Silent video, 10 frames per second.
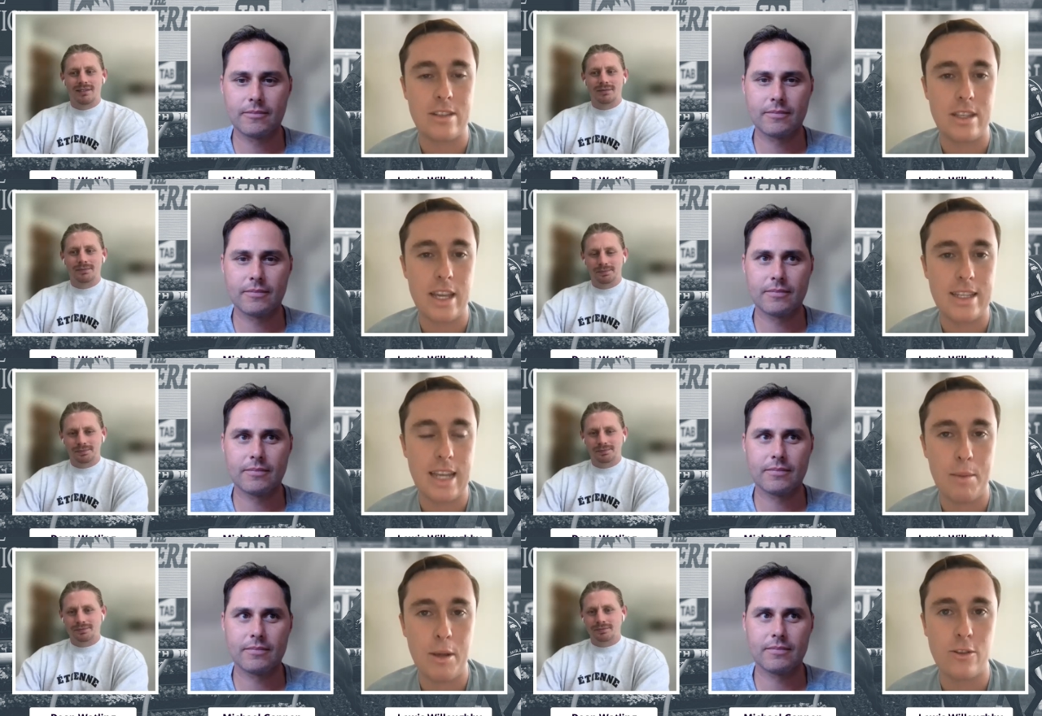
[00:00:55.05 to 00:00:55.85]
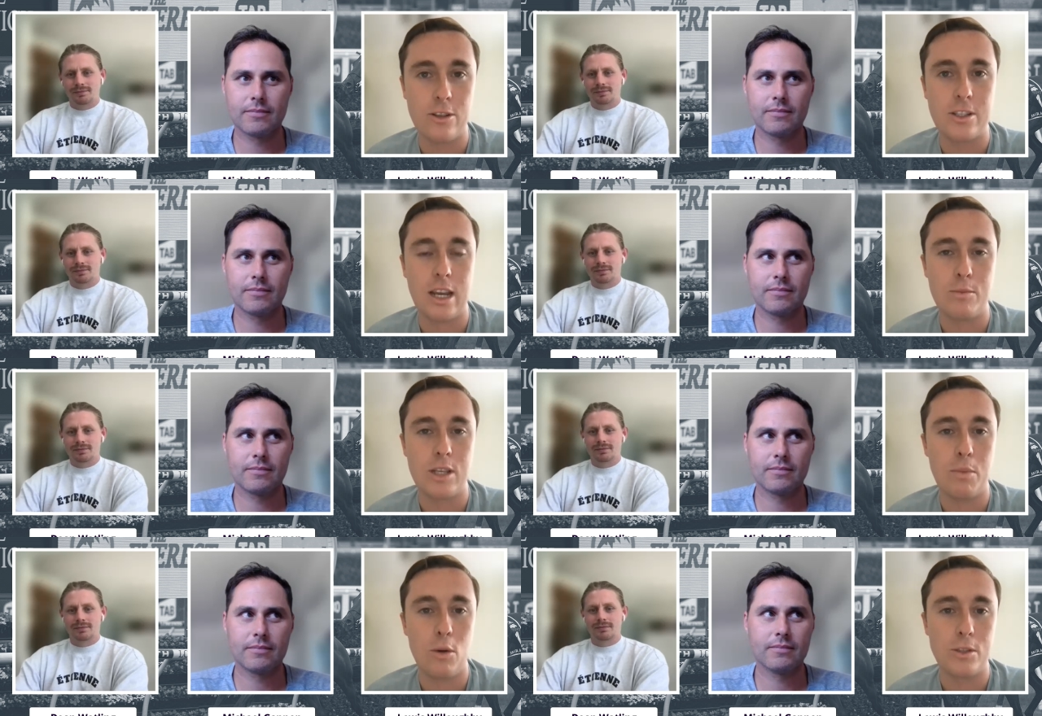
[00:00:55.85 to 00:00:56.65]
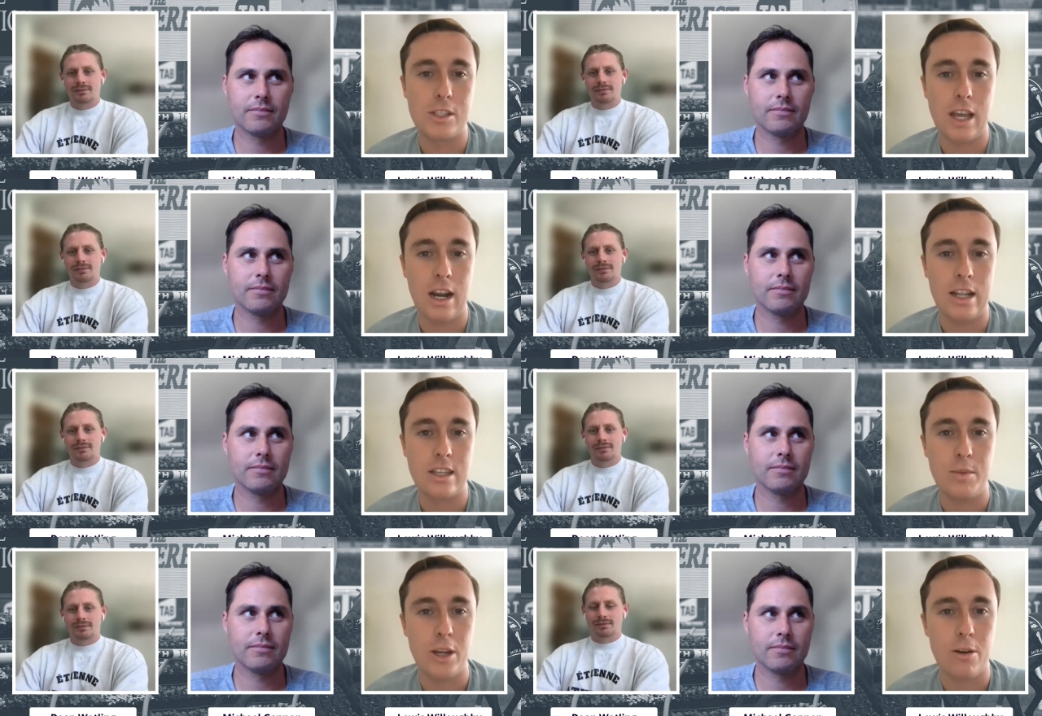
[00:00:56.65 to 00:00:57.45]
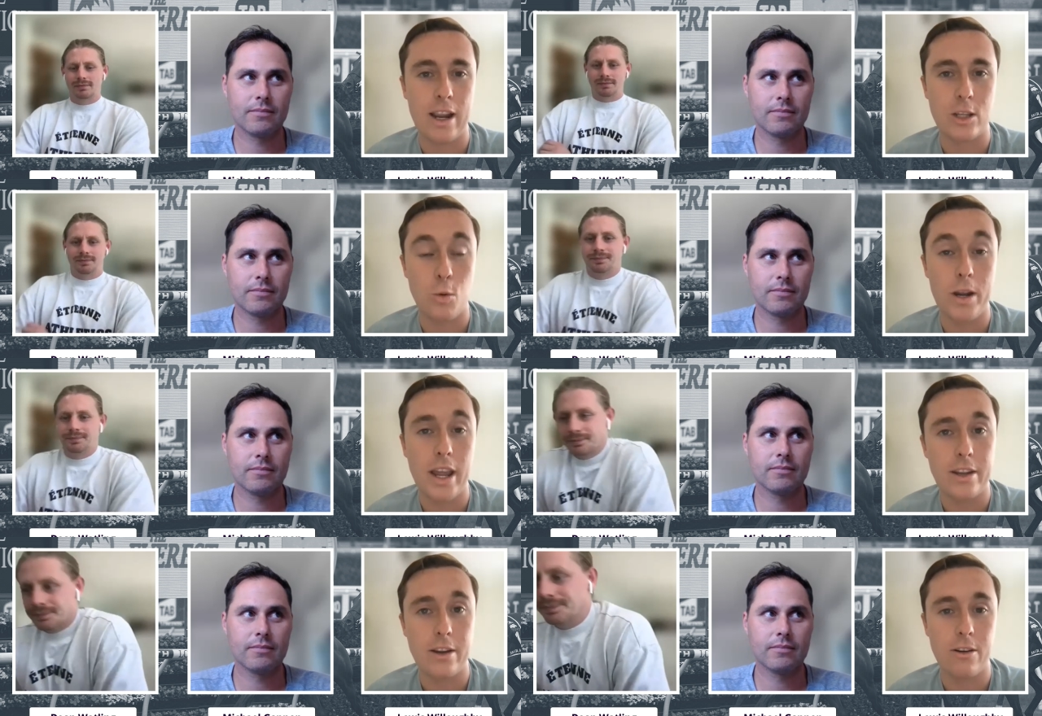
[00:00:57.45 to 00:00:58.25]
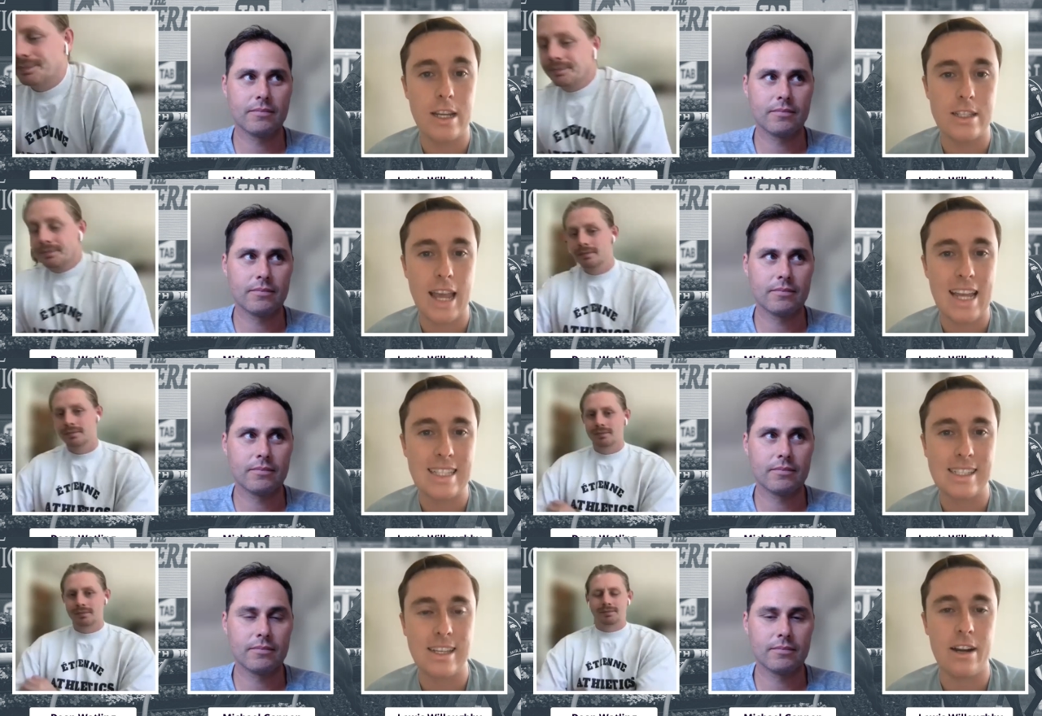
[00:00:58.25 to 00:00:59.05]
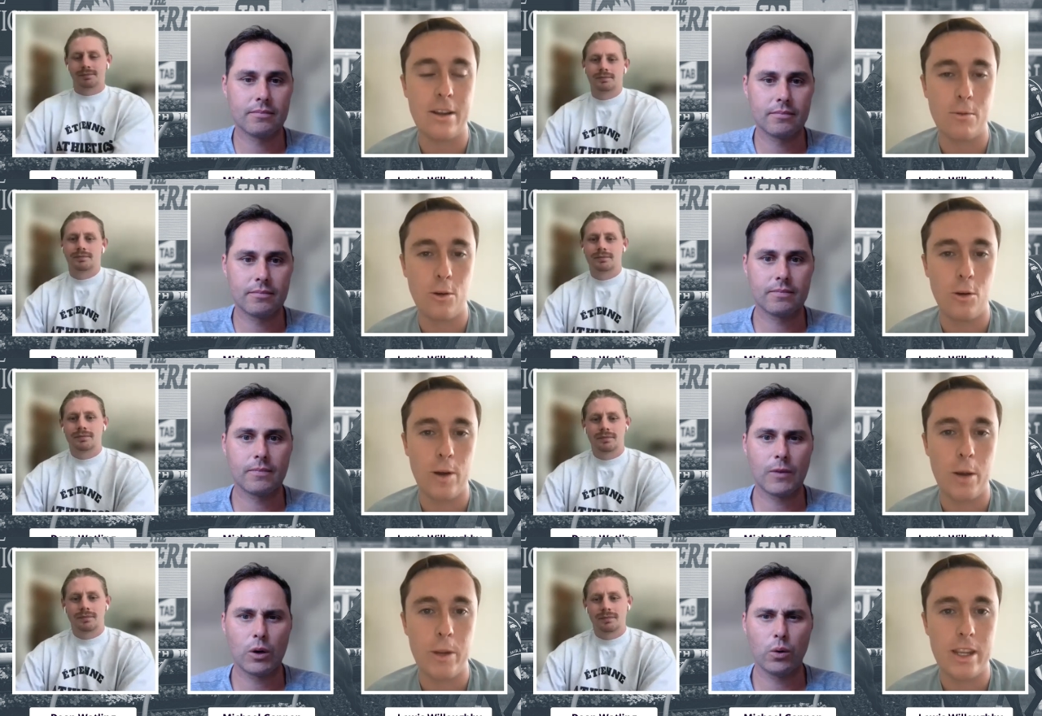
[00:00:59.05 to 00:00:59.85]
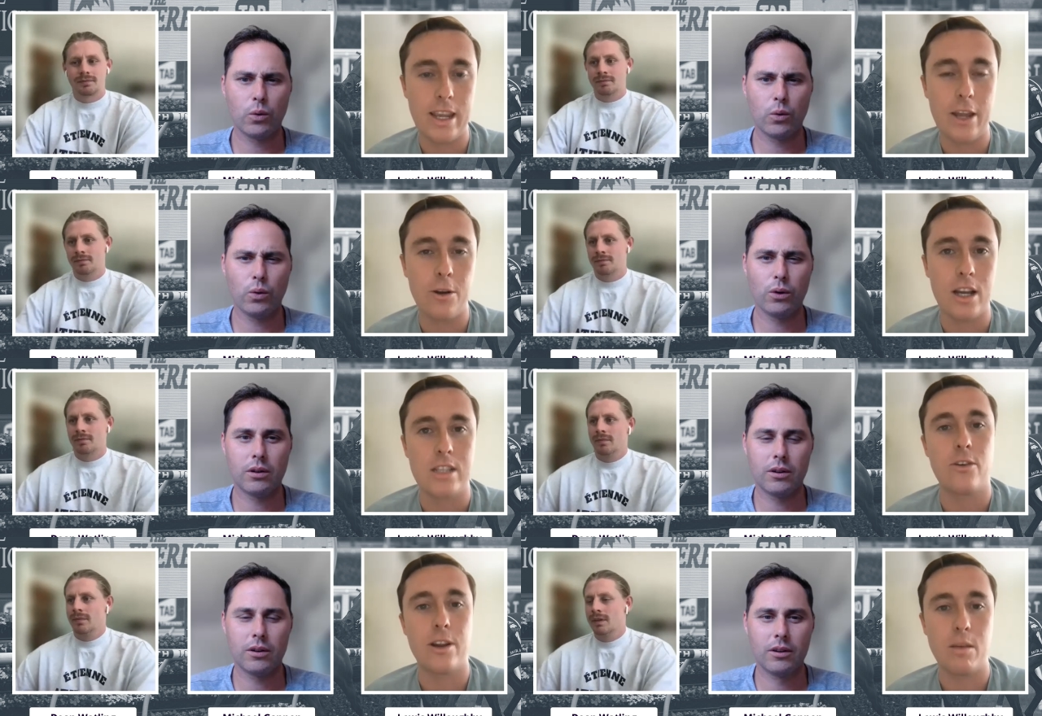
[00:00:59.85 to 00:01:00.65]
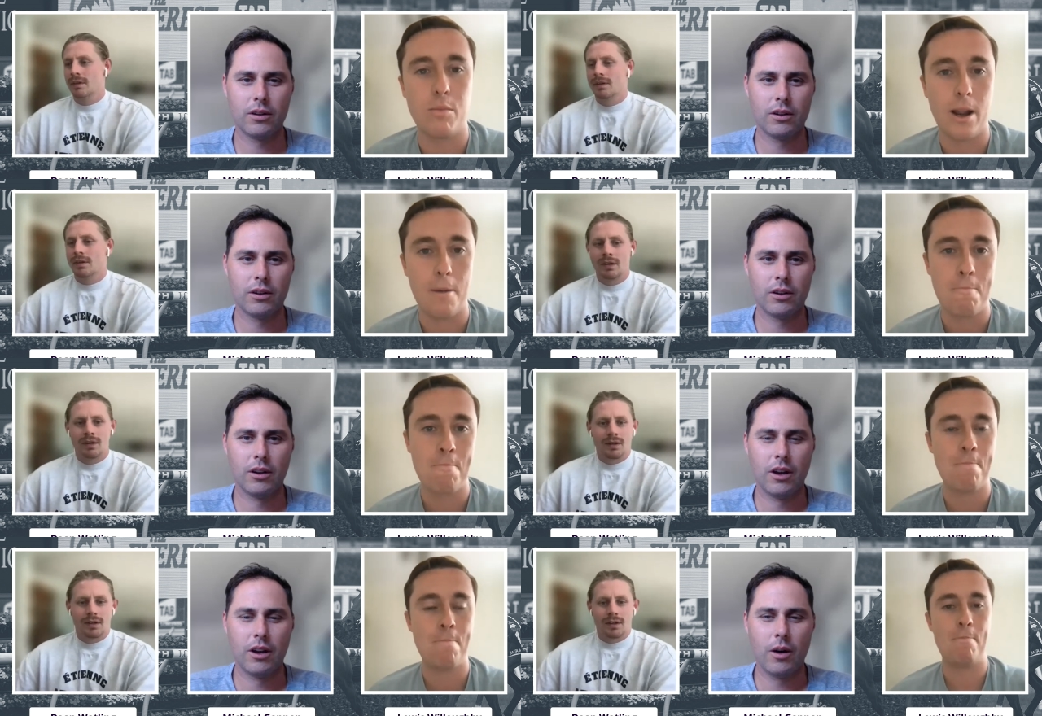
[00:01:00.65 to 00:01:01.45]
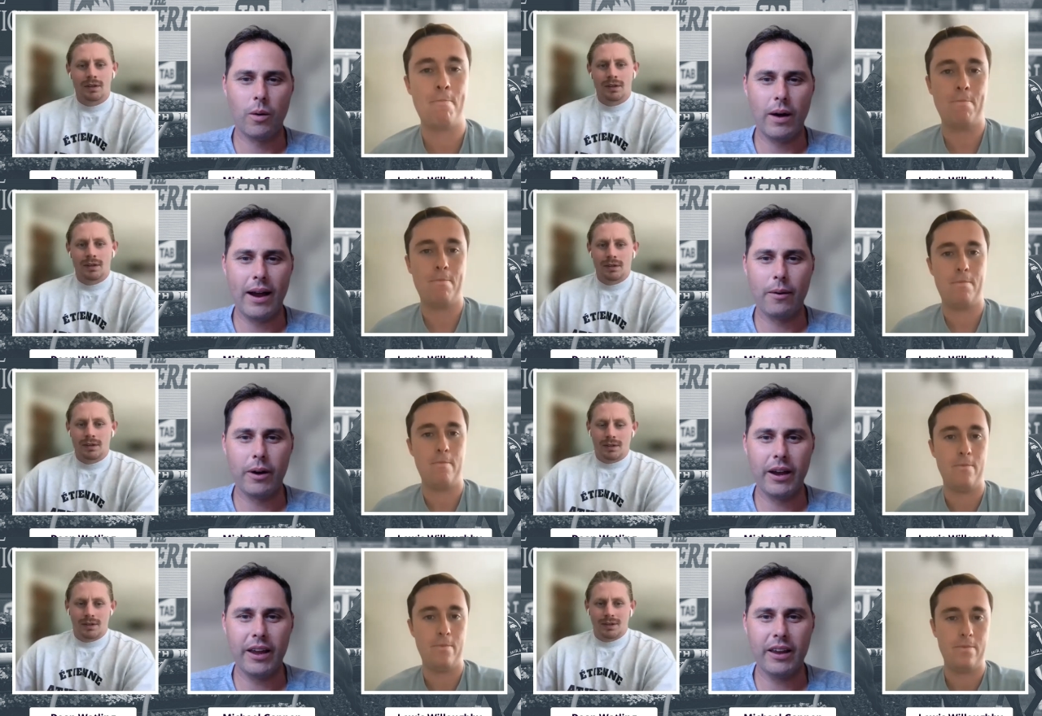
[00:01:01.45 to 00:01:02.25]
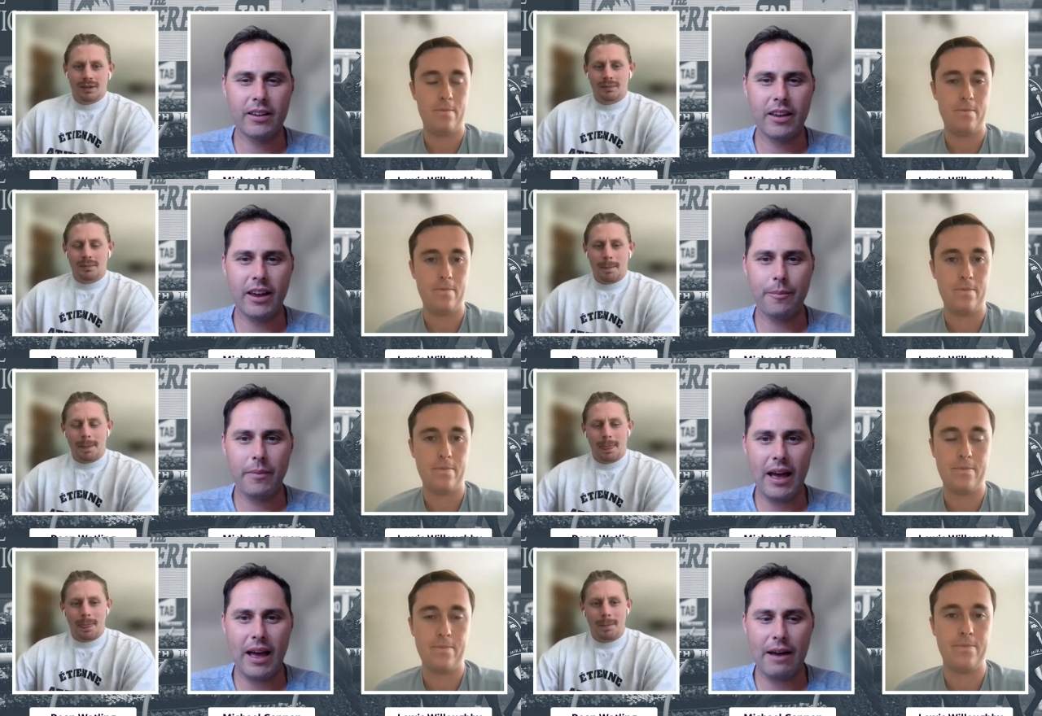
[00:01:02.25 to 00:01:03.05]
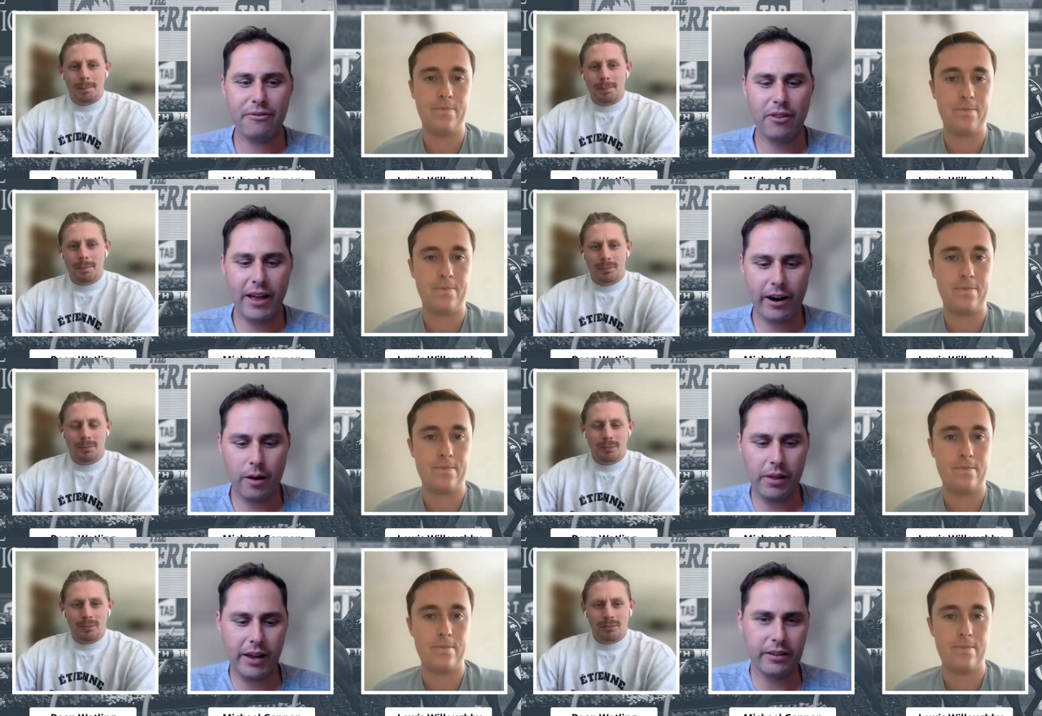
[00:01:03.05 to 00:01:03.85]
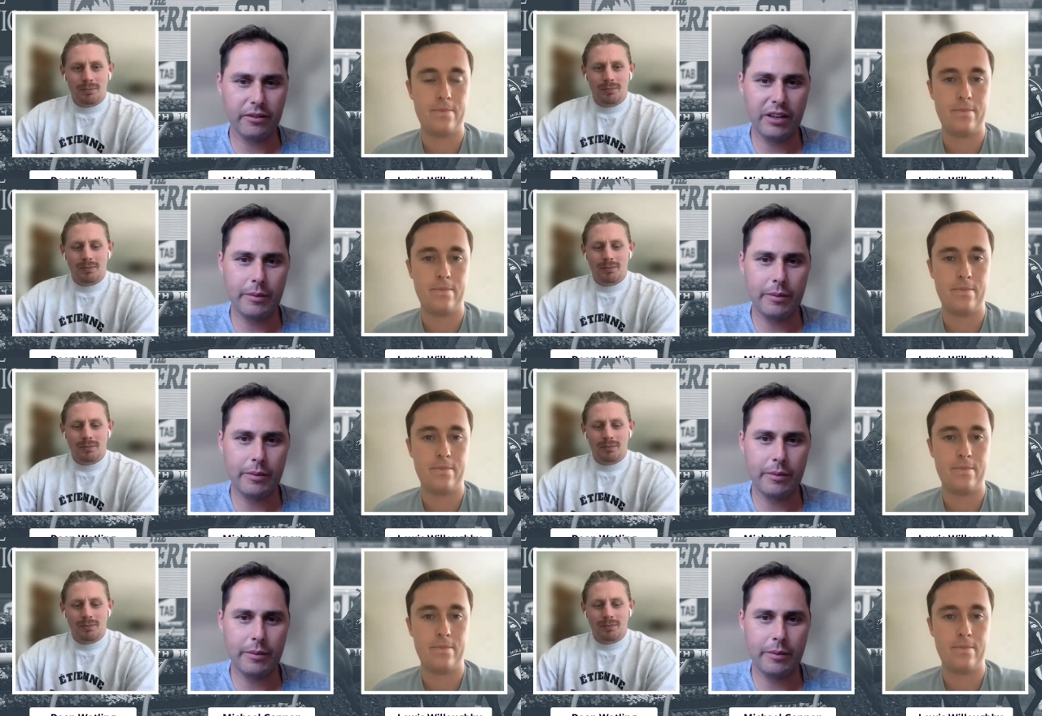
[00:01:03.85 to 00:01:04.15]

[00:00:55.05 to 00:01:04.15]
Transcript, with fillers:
Speaker 1: It's the Tab Everest comes up on Saturday. It's going to be a cracker. 28 degrees and sunny at Royal Randwick.
Speaker 2: Cannot ask for anything better. Wow, we yep. Uh, flying airplanes at